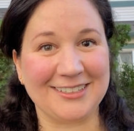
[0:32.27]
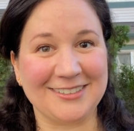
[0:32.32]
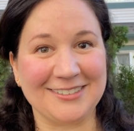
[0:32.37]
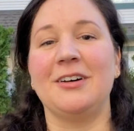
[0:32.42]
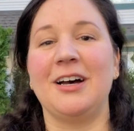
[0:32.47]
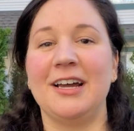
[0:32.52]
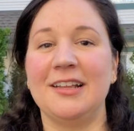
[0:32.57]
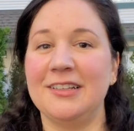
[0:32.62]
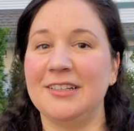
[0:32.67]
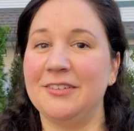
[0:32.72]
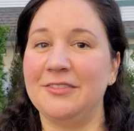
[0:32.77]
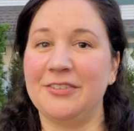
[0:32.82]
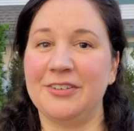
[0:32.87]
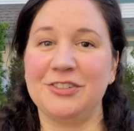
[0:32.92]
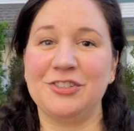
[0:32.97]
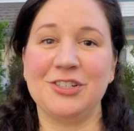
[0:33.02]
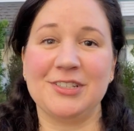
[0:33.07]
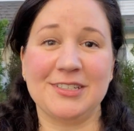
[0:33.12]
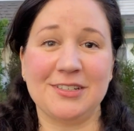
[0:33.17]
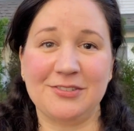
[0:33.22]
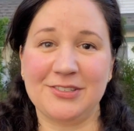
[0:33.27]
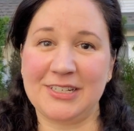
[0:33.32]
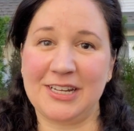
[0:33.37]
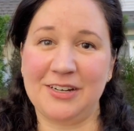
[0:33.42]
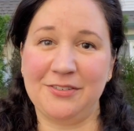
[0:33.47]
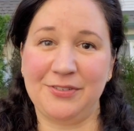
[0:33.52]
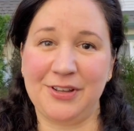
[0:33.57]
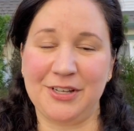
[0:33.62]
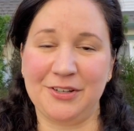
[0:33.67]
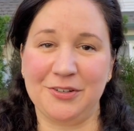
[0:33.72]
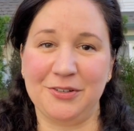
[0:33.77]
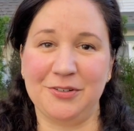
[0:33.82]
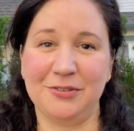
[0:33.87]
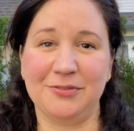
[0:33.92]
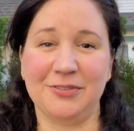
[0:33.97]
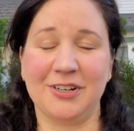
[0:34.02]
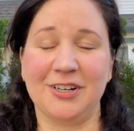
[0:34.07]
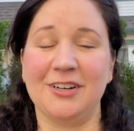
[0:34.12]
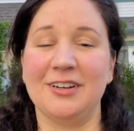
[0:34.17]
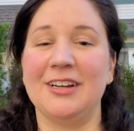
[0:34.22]
I live just outside of
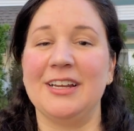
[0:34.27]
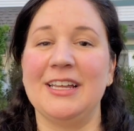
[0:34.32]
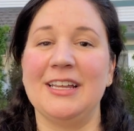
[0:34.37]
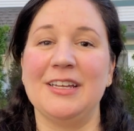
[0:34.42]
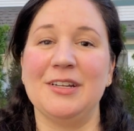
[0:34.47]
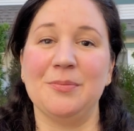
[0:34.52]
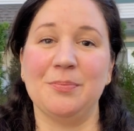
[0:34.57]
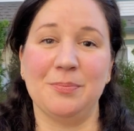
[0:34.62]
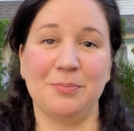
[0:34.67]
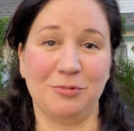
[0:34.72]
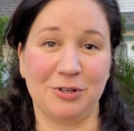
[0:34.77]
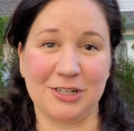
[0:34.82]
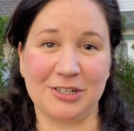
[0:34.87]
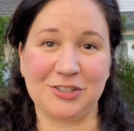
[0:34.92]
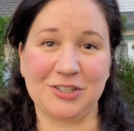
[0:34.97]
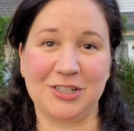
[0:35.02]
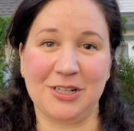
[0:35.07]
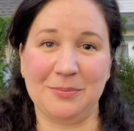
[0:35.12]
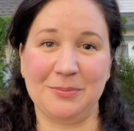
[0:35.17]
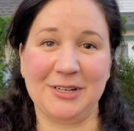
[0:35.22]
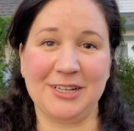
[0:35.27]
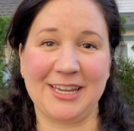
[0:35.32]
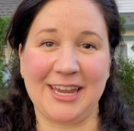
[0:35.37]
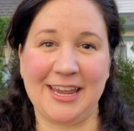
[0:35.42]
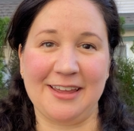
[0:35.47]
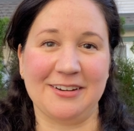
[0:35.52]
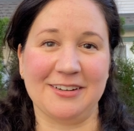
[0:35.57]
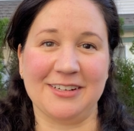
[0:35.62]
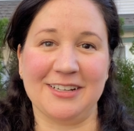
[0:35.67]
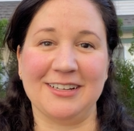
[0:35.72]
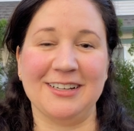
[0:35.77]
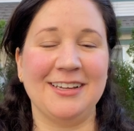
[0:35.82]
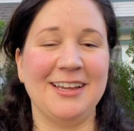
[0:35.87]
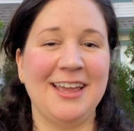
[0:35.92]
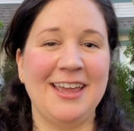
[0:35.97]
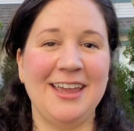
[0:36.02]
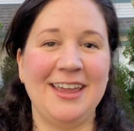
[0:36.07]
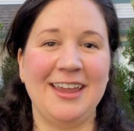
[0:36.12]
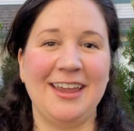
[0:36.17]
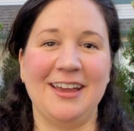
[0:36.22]
Vancouver in British Columbia, Canada,
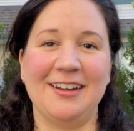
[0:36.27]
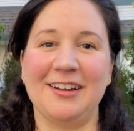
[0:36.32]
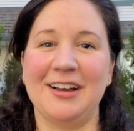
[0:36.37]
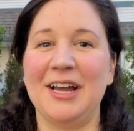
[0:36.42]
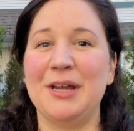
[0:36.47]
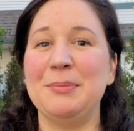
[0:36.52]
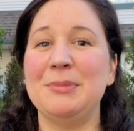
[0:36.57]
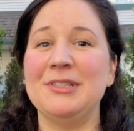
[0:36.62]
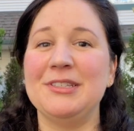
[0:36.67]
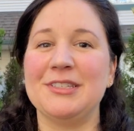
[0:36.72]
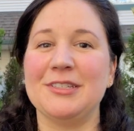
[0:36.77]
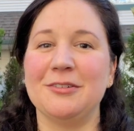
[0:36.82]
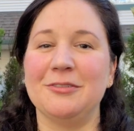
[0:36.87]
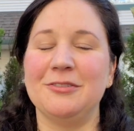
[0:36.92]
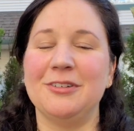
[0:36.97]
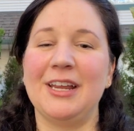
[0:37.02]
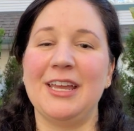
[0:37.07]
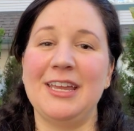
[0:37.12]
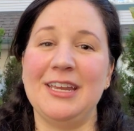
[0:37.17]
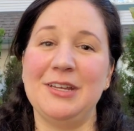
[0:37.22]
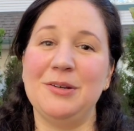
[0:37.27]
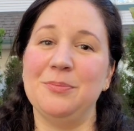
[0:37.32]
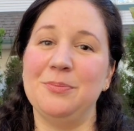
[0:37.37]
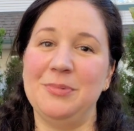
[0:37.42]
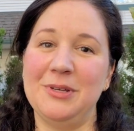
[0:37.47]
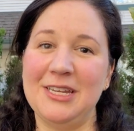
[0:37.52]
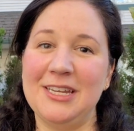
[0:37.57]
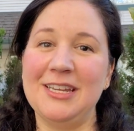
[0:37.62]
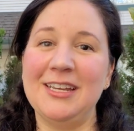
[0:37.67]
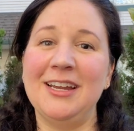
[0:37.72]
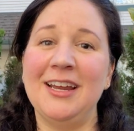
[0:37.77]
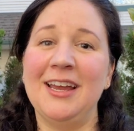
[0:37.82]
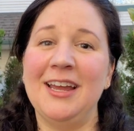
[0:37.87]
and I'm in zone 8B.